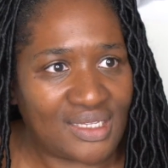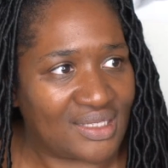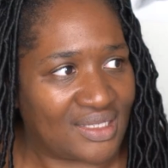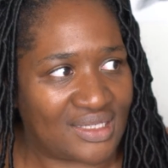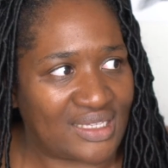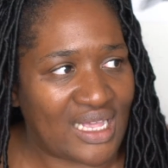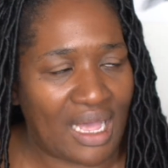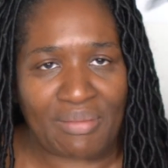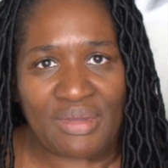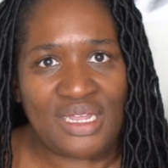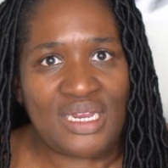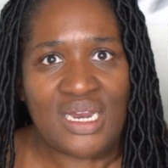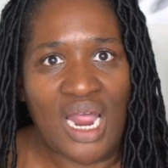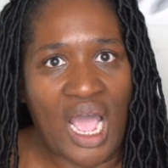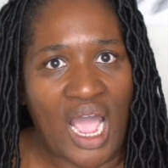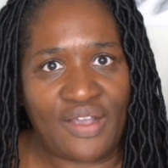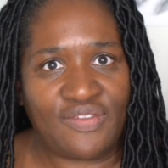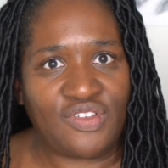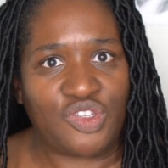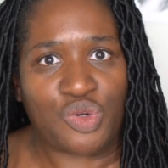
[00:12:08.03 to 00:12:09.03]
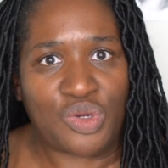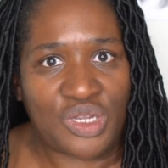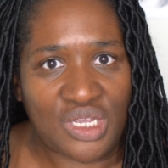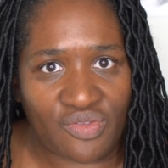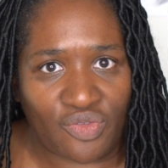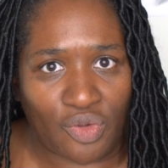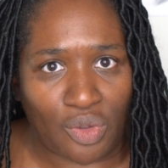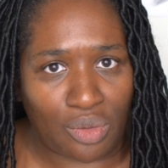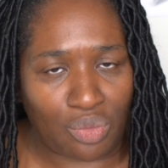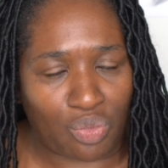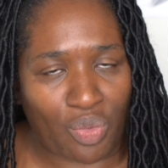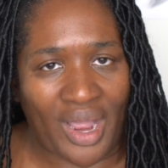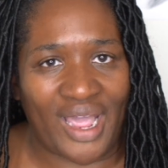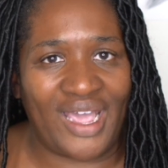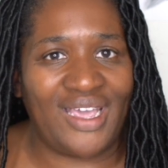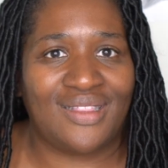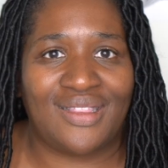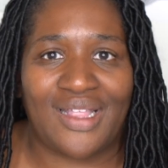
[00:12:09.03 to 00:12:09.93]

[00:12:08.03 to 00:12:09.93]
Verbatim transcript: Does that mean knives are evil, right?